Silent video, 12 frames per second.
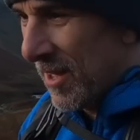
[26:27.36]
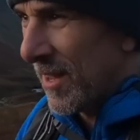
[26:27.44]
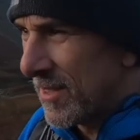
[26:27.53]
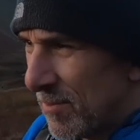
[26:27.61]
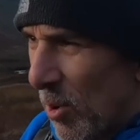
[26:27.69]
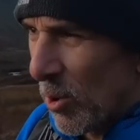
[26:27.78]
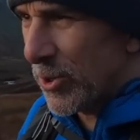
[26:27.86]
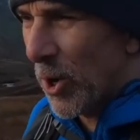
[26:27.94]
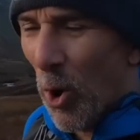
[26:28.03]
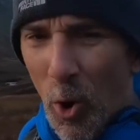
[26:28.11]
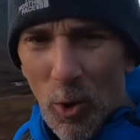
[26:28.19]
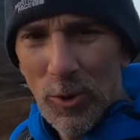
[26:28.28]
is the most
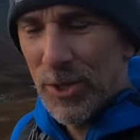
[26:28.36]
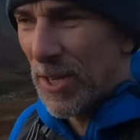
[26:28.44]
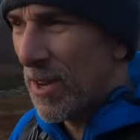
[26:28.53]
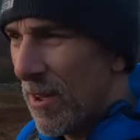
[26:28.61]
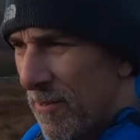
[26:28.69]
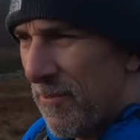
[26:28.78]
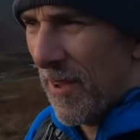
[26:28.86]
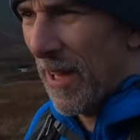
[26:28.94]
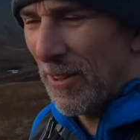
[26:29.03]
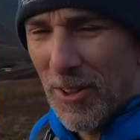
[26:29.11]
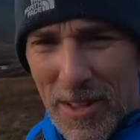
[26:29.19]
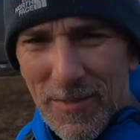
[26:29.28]
haunted
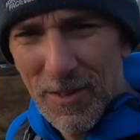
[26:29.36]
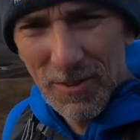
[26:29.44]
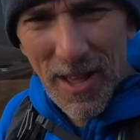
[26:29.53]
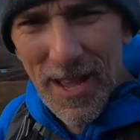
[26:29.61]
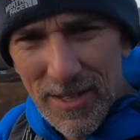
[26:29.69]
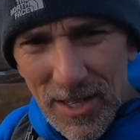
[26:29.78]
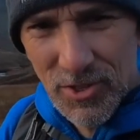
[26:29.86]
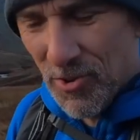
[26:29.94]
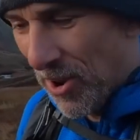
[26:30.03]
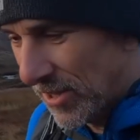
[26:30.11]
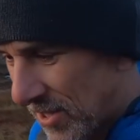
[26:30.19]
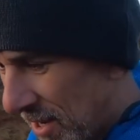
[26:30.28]
fell in the Lake
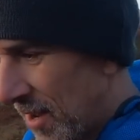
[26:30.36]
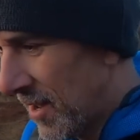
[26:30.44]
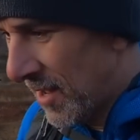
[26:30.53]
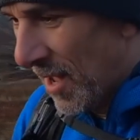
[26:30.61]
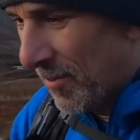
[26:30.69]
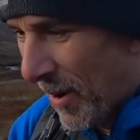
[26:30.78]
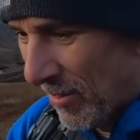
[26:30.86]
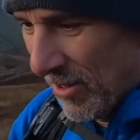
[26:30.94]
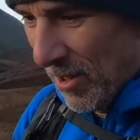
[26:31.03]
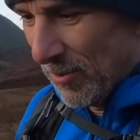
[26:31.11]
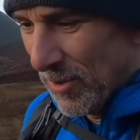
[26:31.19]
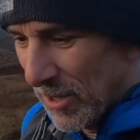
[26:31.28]
District. Apparently
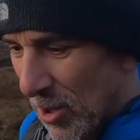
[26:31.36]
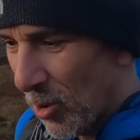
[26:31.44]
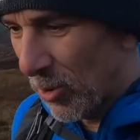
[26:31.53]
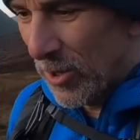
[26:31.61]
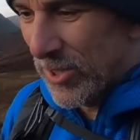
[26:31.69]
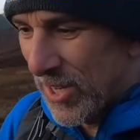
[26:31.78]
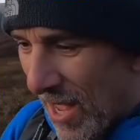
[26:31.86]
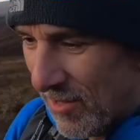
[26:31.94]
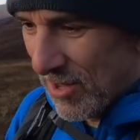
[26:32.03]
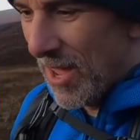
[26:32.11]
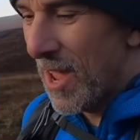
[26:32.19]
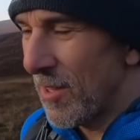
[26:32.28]
on the longest day of
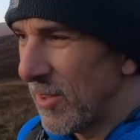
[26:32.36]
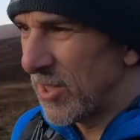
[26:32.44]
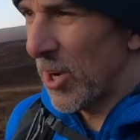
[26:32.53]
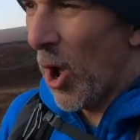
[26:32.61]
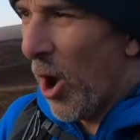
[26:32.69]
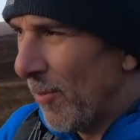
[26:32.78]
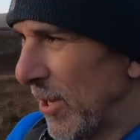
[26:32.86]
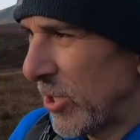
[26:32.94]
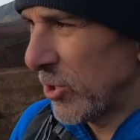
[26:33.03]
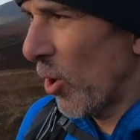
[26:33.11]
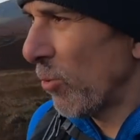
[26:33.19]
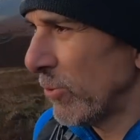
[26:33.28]
the year there's an army of
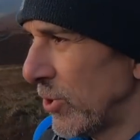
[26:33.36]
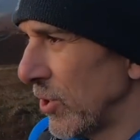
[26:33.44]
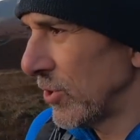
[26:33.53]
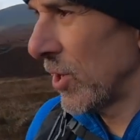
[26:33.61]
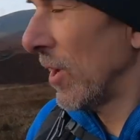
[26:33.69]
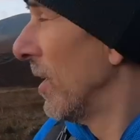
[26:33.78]
soldiers